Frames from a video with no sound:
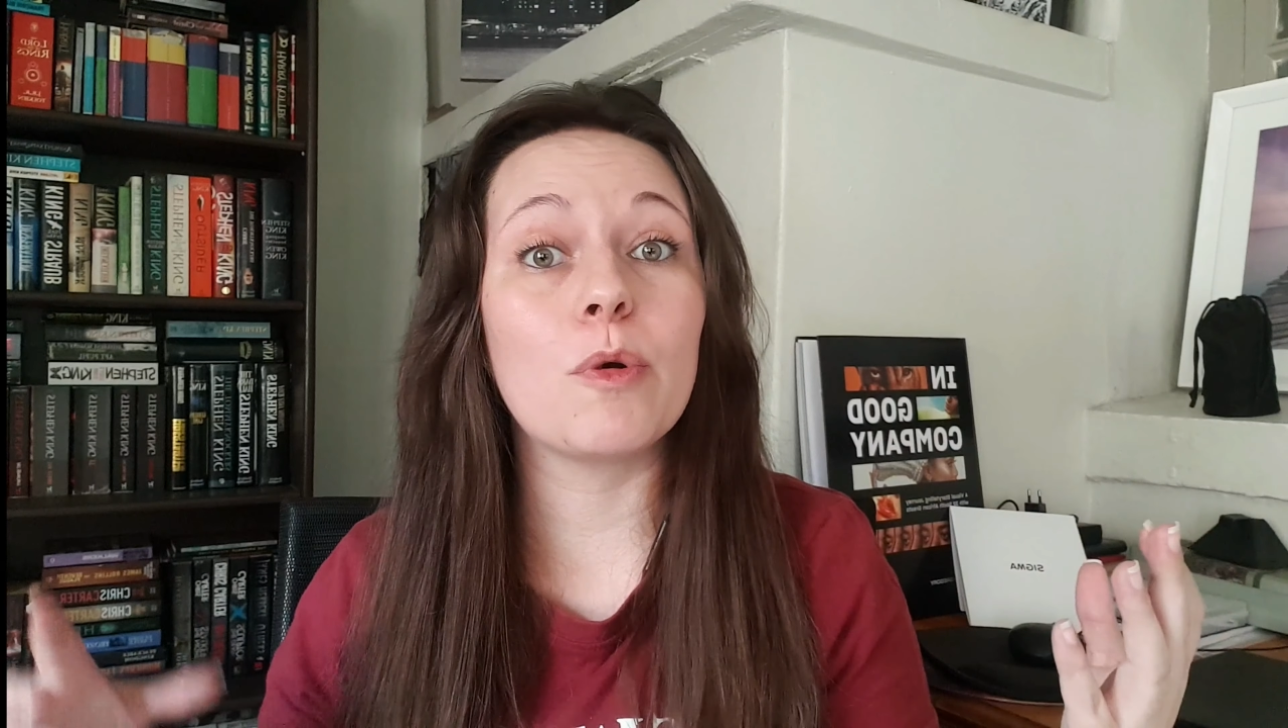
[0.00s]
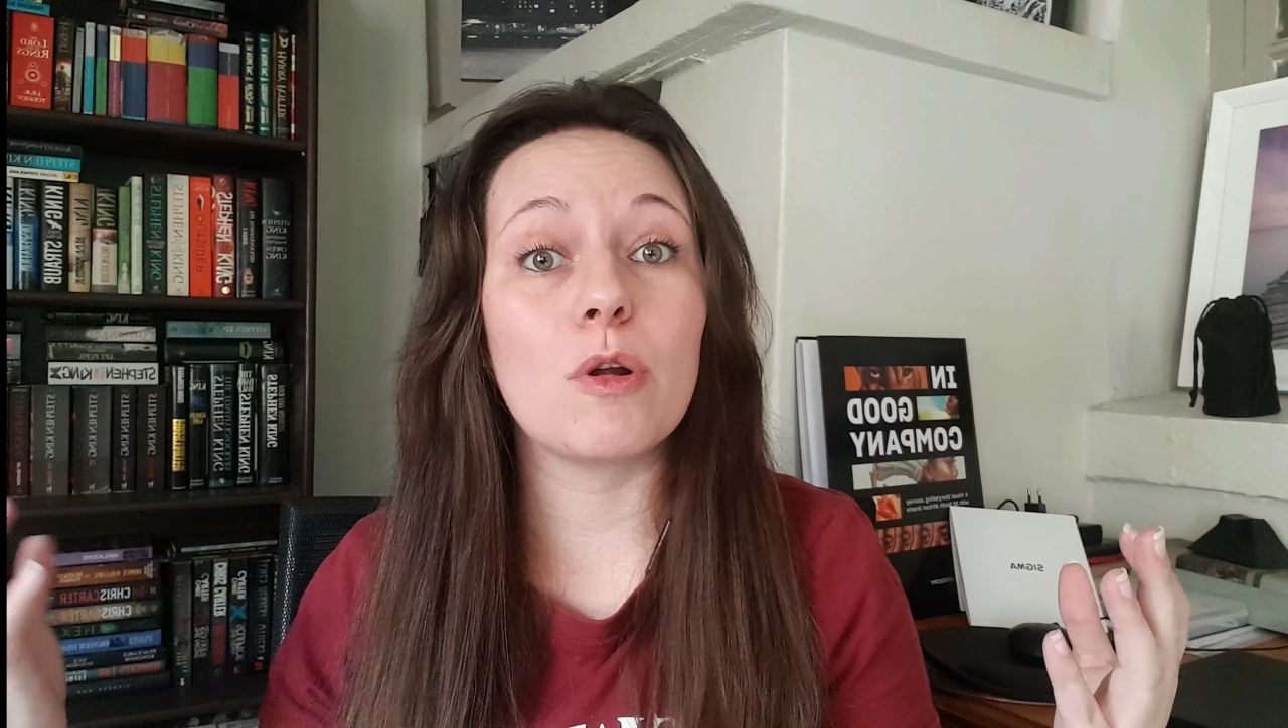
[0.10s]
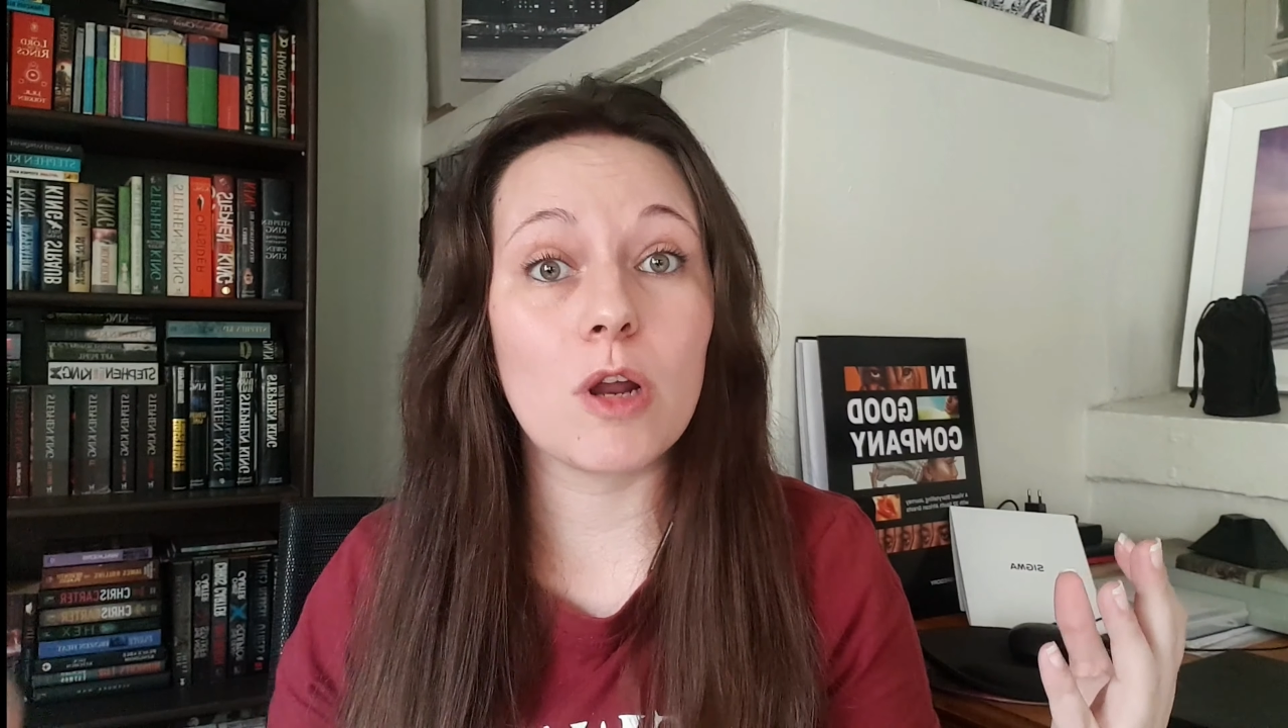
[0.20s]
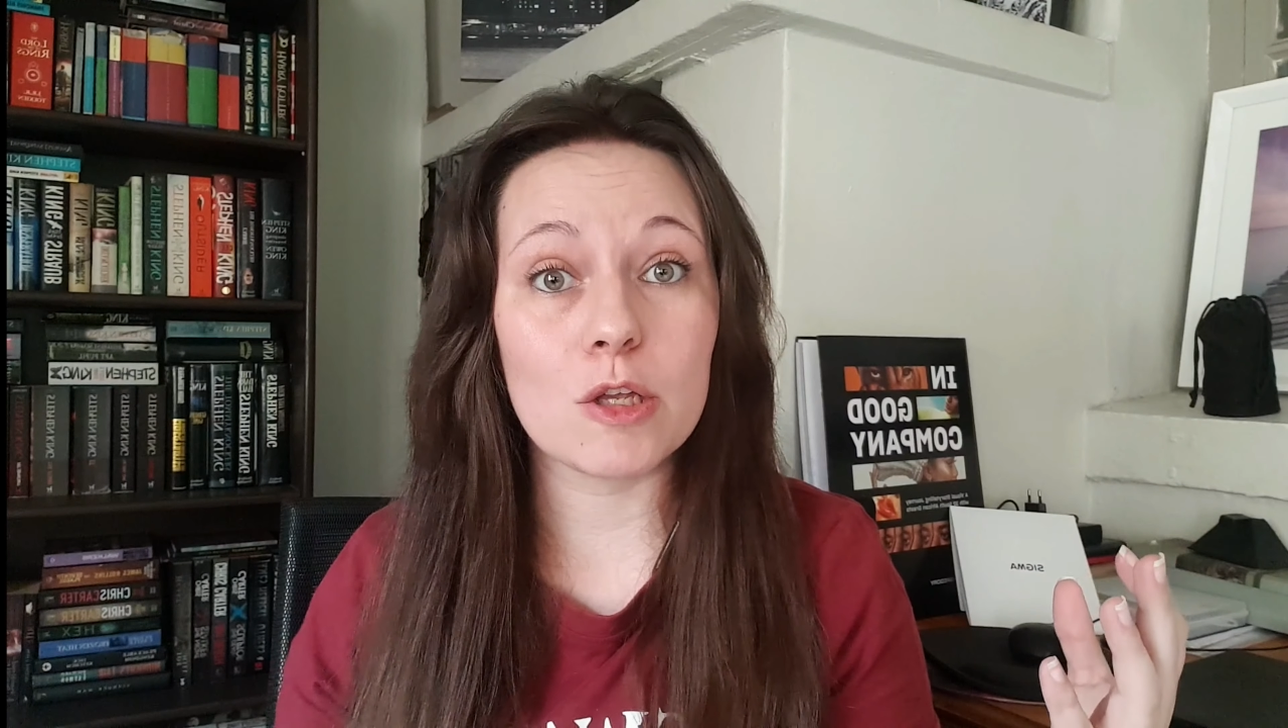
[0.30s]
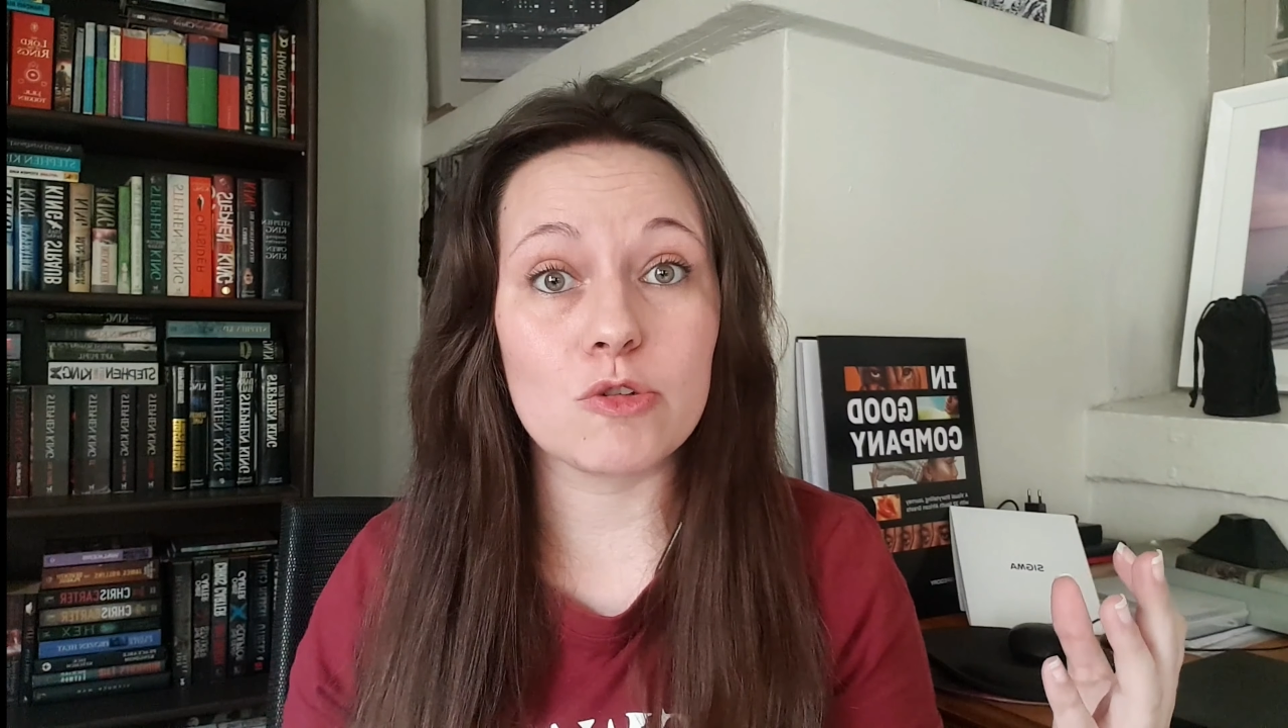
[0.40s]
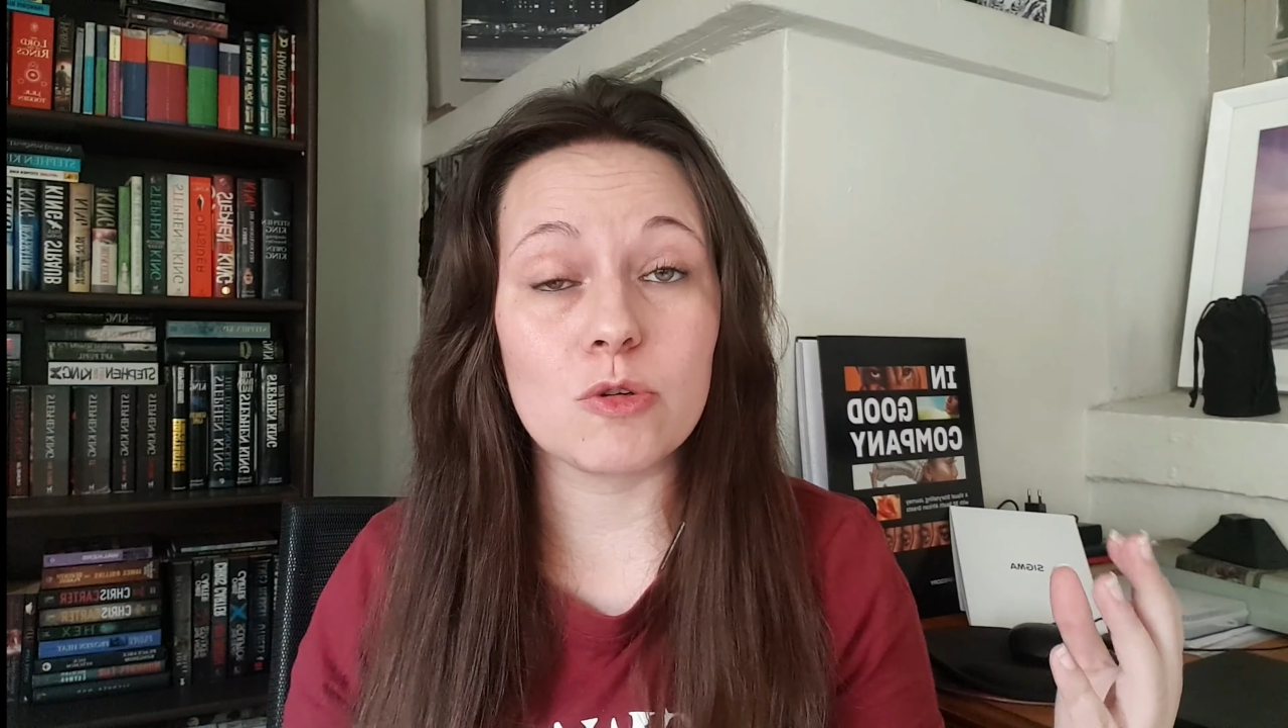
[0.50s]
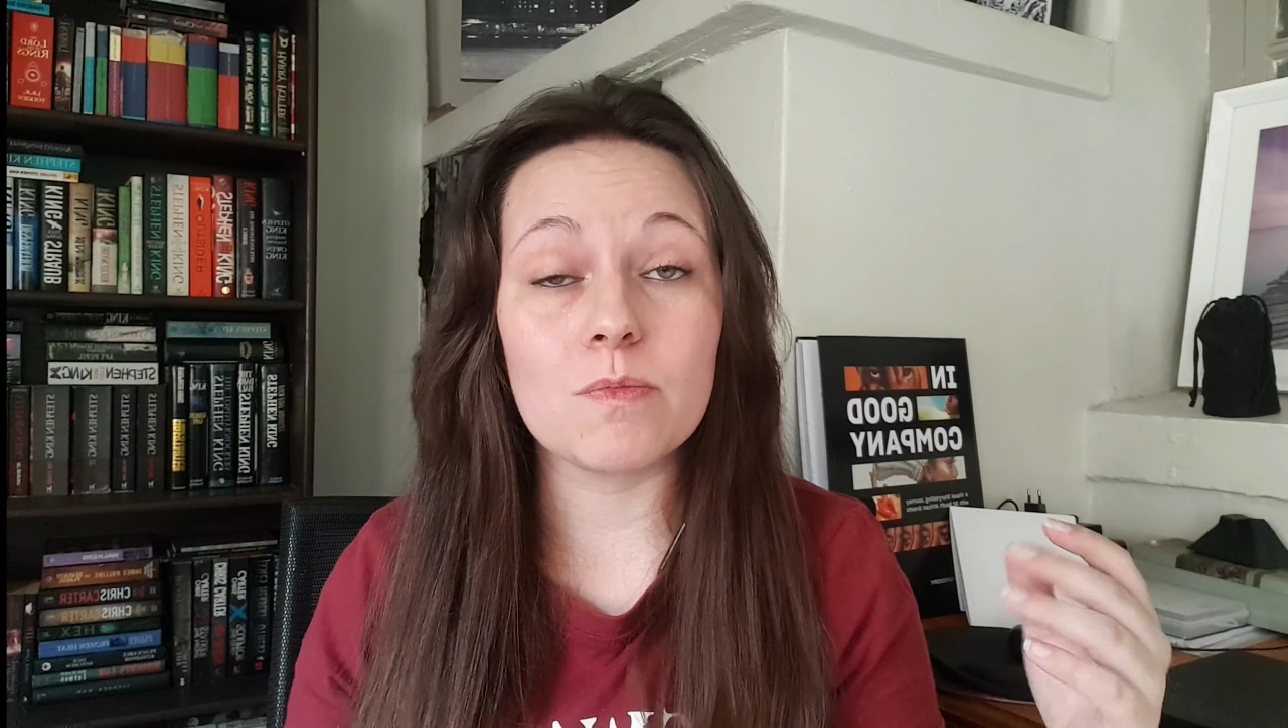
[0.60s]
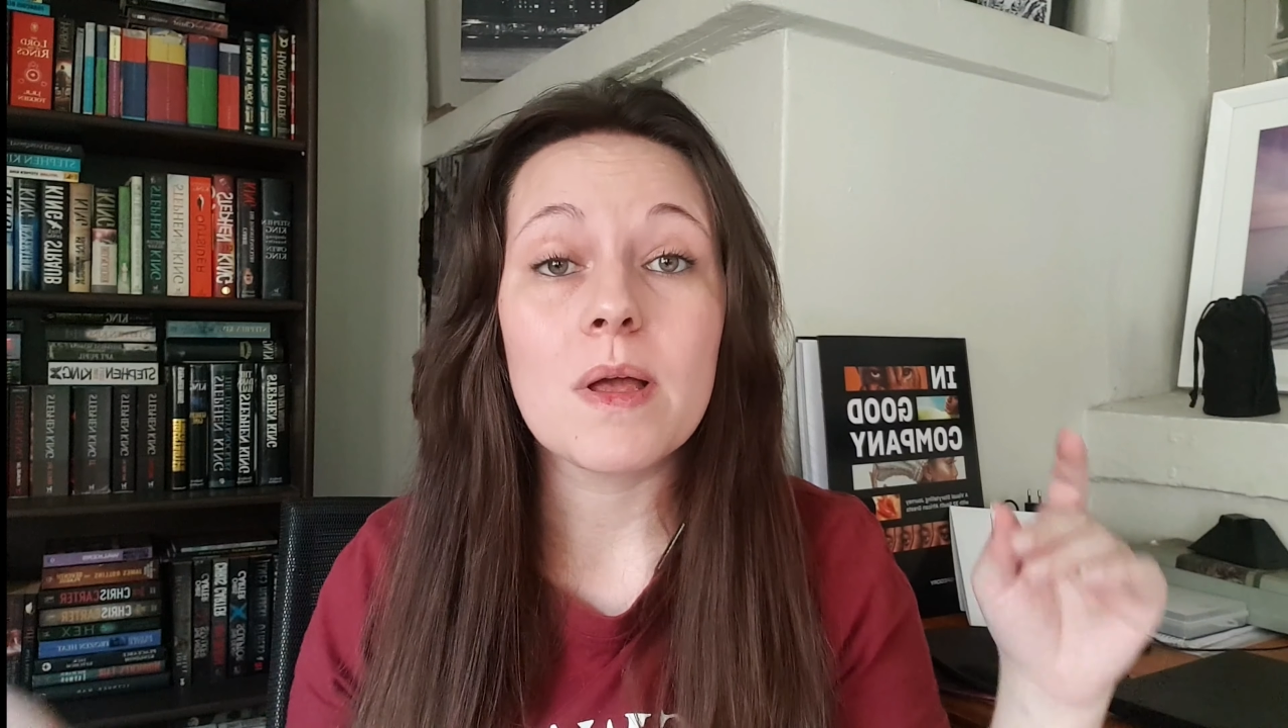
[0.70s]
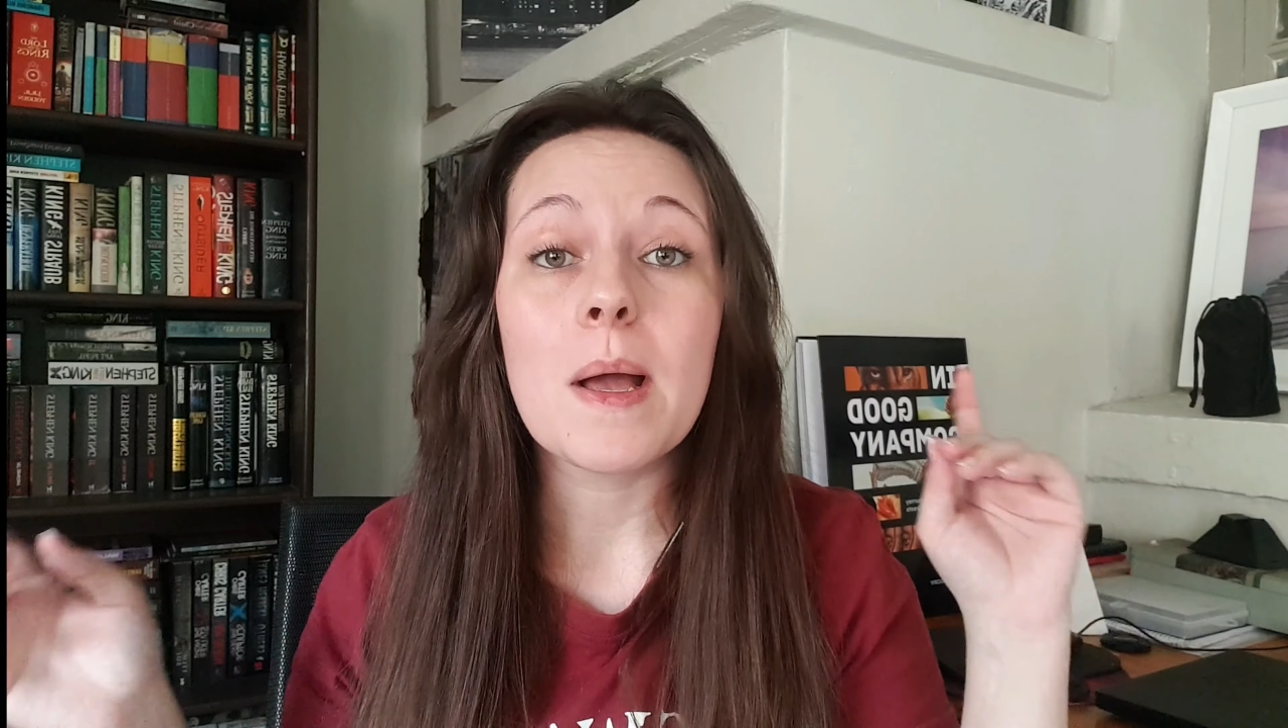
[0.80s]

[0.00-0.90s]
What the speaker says: or Lightroom,